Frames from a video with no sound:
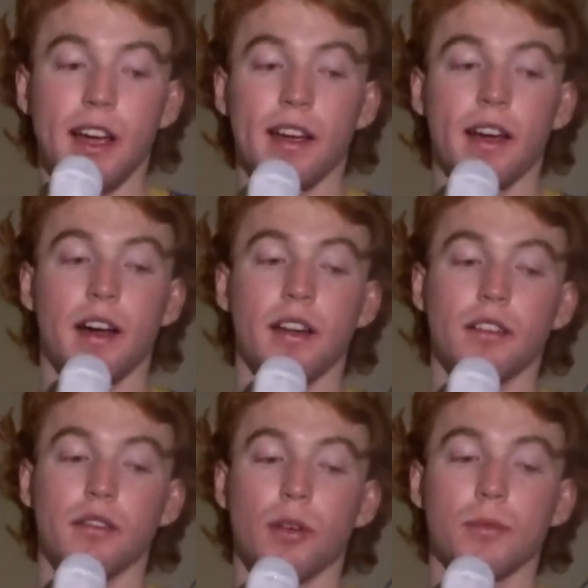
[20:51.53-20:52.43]

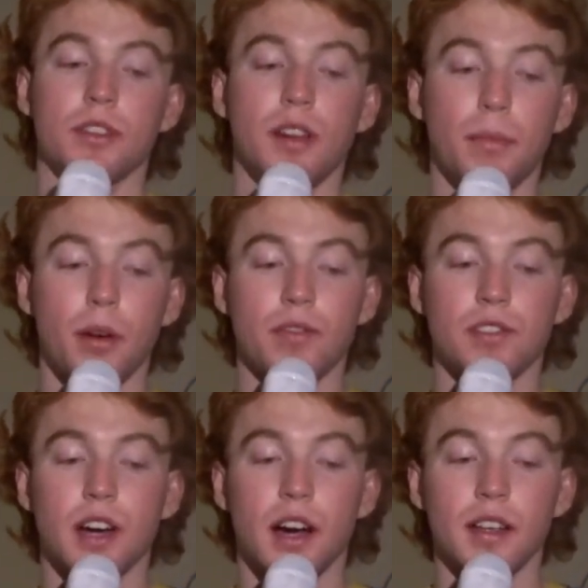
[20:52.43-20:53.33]
Diangana and Robinson are
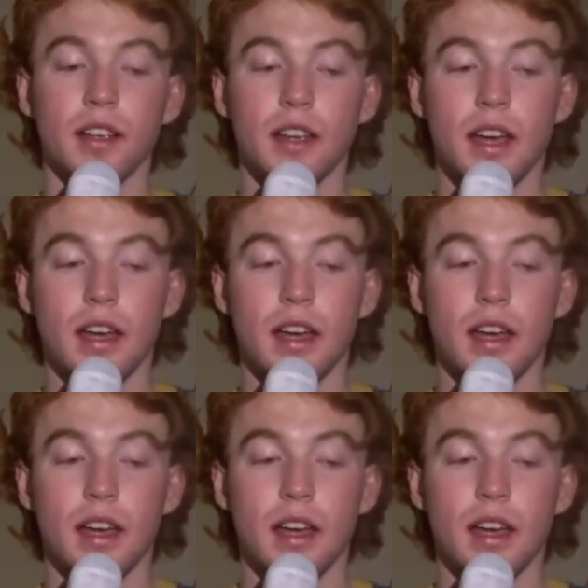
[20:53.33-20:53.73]
both starting,